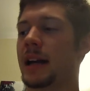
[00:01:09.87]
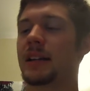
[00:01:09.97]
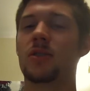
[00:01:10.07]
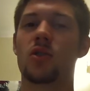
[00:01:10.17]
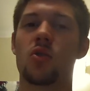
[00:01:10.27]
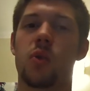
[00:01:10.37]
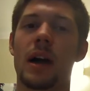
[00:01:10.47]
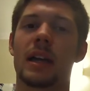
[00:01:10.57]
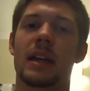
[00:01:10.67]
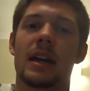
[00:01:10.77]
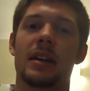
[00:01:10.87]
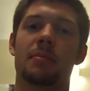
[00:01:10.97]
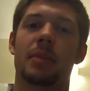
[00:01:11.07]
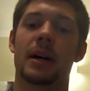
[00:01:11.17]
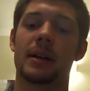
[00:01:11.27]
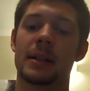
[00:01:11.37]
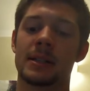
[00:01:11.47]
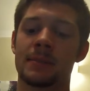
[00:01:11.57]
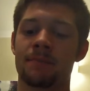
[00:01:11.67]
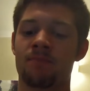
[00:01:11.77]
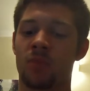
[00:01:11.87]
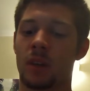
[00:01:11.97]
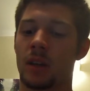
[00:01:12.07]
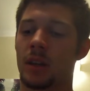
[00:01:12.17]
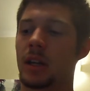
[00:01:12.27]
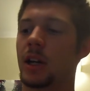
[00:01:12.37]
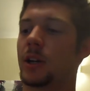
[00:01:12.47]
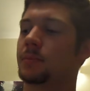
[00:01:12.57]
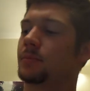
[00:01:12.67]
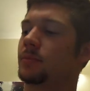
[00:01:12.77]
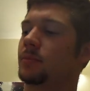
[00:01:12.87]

I didn't quite get it, but, you know,